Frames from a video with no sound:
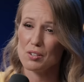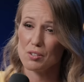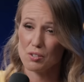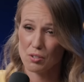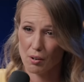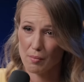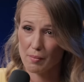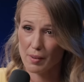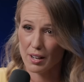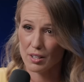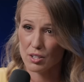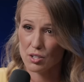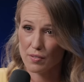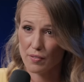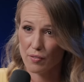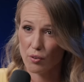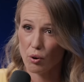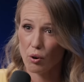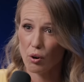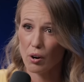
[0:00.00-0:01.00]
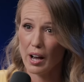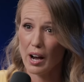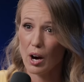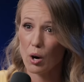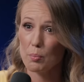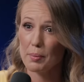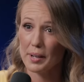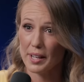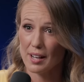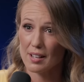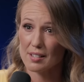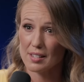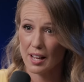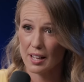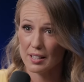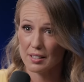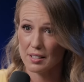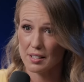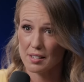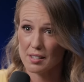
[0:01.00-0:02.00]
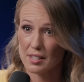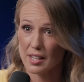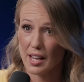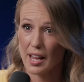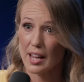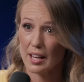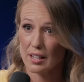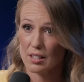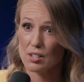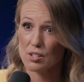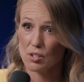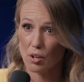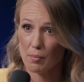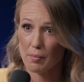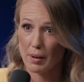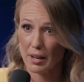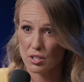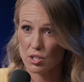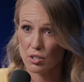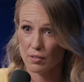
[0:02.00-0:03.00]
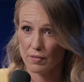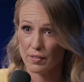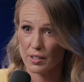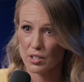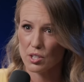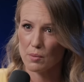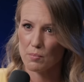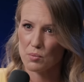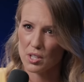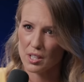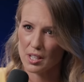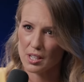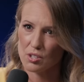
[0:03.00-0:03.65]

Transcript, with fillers: you so much for helping us understand so much of Egyptian